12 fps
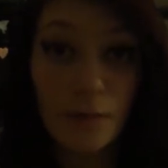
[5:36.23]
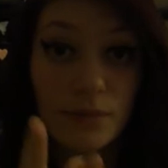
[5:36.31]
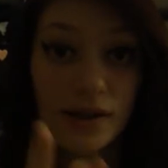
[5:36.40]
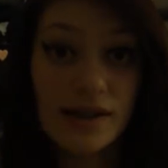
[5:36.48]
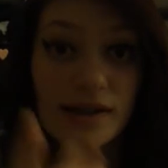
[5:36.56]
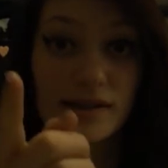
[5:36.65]

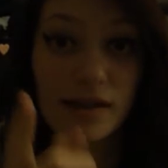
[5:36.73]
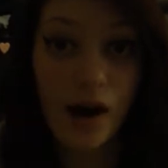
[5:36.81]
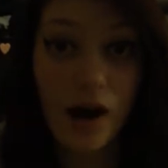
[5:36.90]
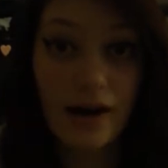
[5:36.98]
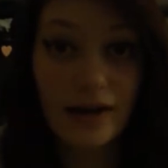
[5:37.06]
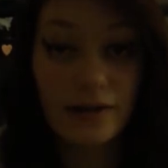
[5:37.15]
because
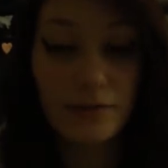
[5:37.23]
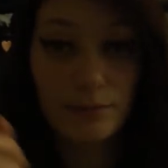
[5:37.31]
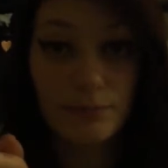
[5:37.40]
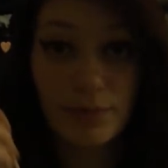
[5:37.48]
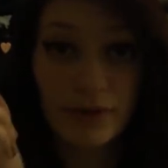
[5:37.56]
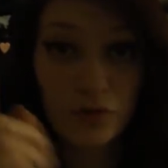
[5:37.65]
I've
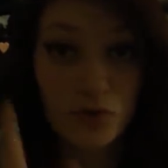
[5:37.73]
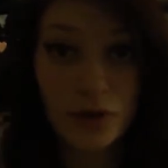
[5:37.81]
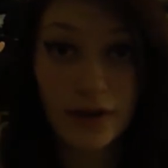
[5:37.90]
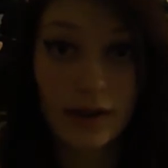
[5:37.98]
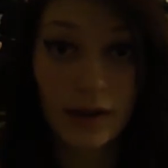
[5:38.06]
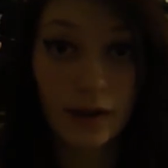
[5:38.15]
been
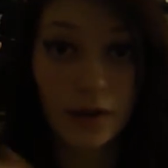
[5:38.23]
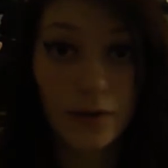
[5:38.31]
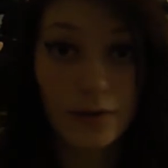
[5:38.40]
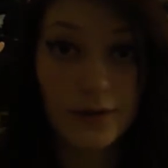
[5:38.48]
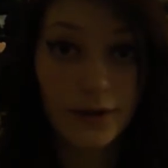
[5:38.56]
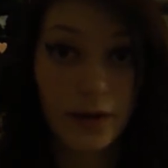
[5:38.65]
drinking
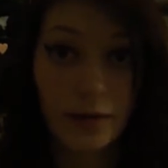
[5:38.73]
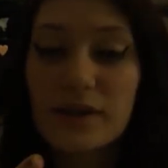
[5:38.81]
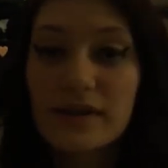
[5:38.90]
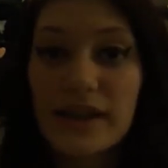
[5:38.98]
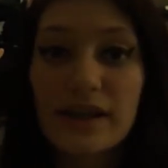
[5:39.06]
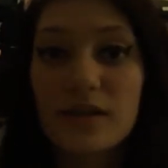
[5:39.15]
Coca-Cola
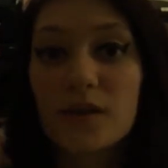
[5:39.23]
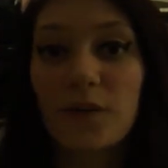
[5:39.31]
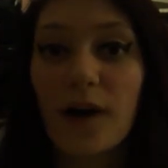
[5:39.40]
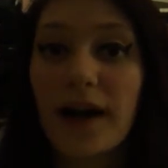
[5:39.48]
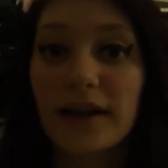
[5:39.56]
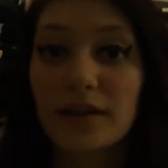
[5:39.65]
because it's
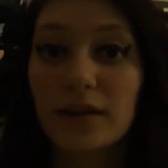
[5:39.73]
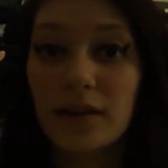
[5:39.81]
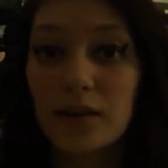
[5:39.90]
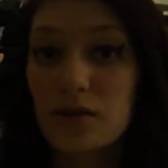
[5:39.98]
fine.